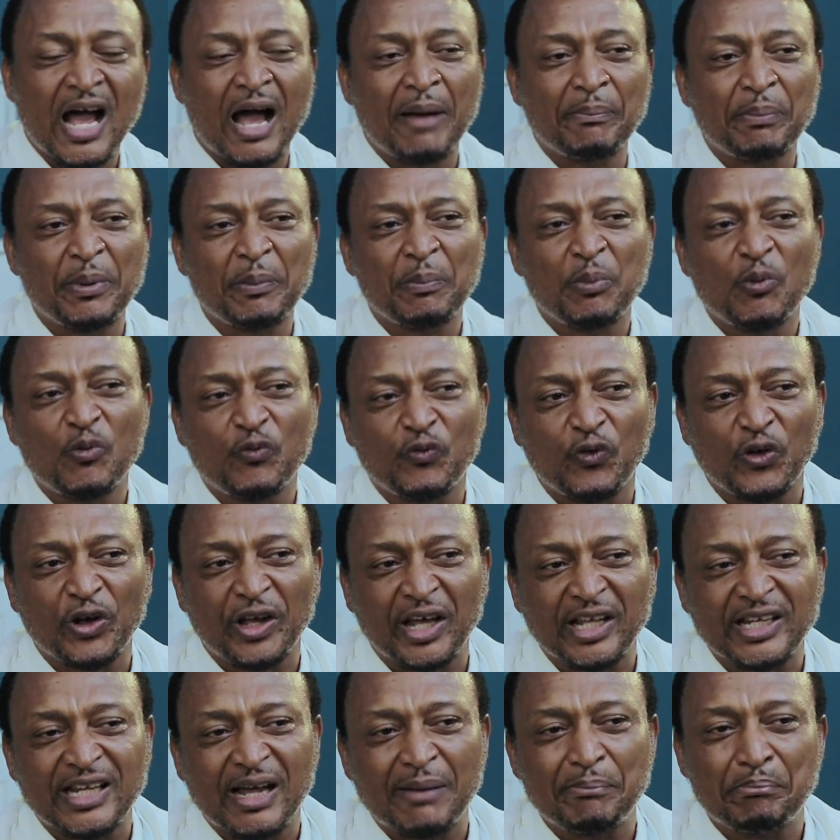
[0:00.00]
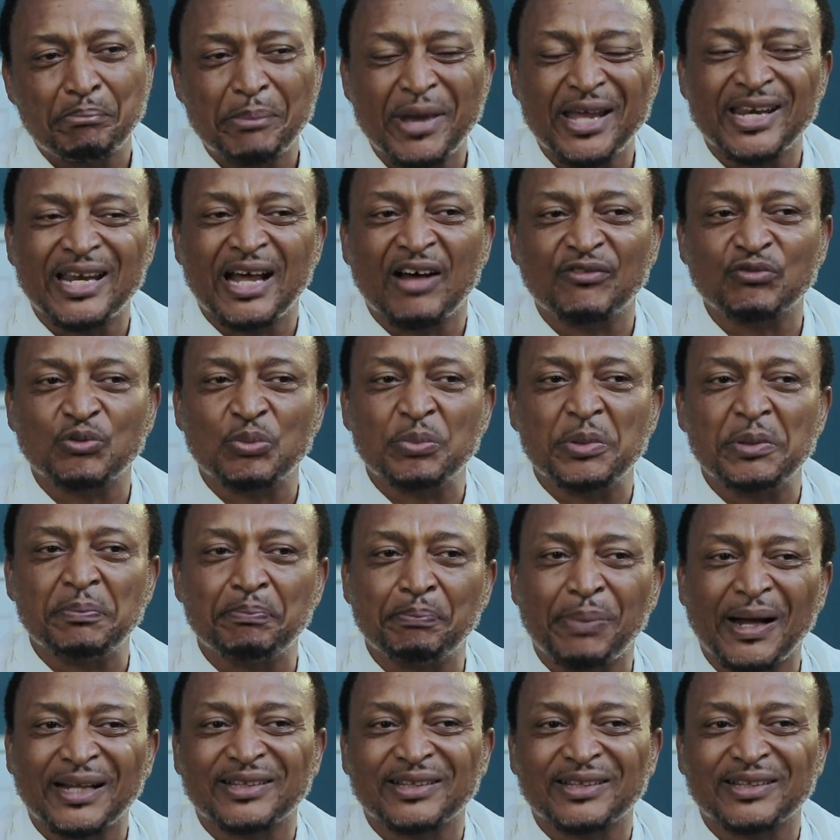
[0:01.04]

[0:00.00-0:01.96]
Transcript: And people forget that men have to be